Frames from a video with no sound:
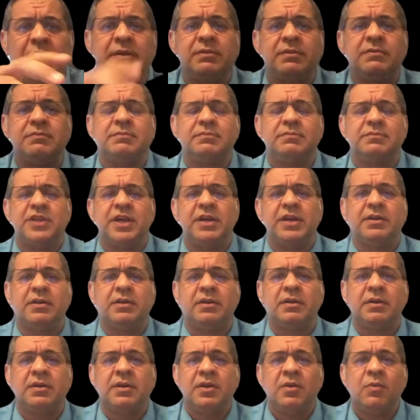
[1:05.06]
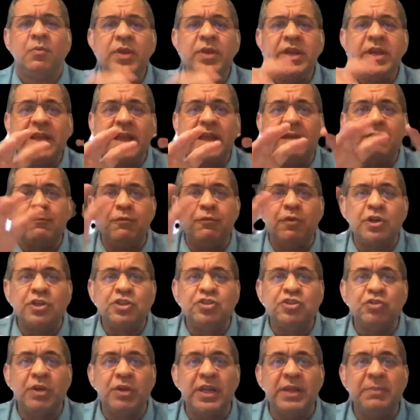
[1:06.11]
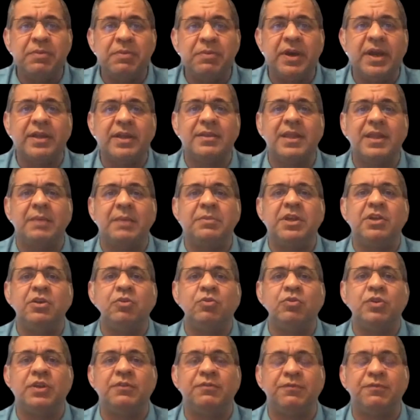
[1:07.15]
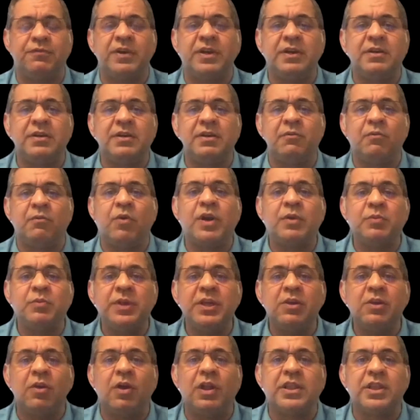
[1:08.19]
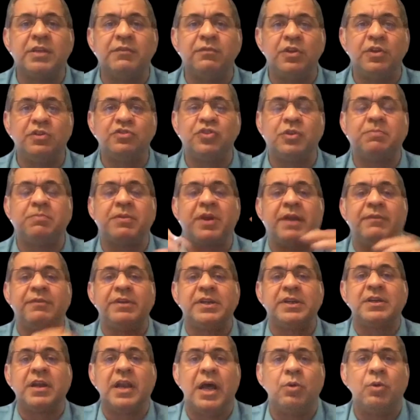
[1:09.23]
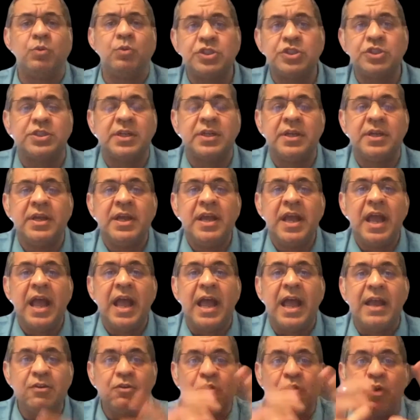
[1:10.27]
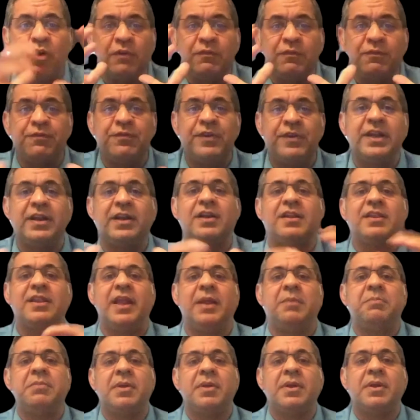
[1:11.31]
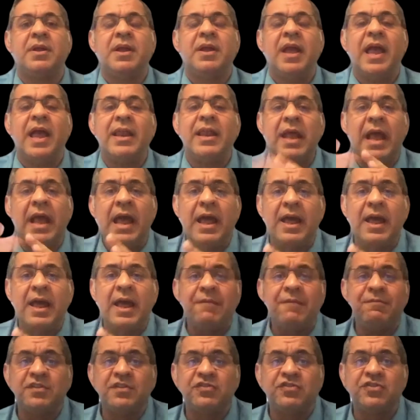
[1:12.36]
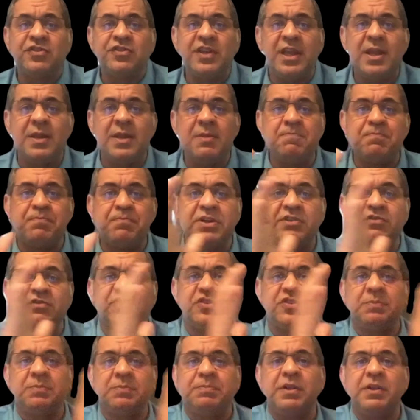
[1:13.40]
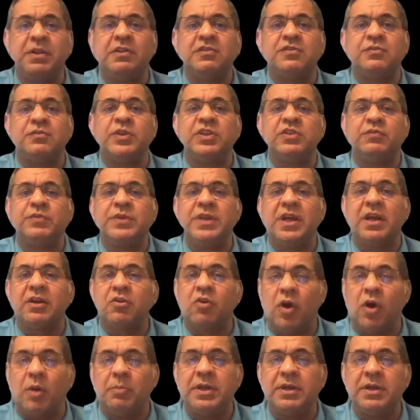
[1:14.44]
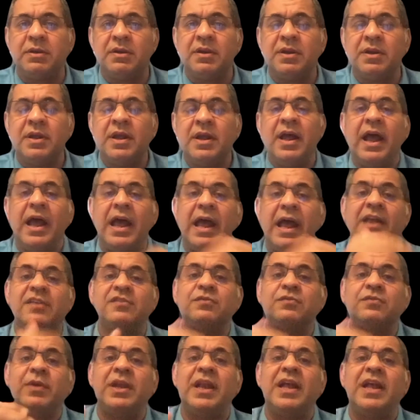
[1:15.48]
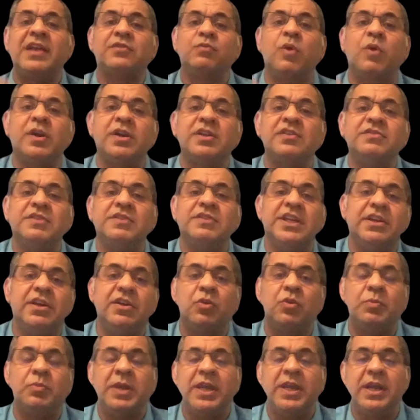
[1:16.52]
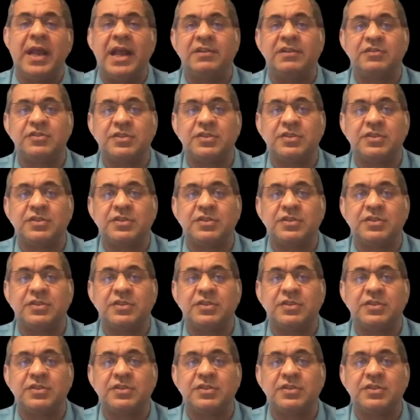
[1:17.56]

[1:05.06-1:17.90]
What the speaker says: center. We can virtually break them into different, what we call the virtual private clouds, and configure them and have the same principles which we are common, as well as what is needed to be enhanced.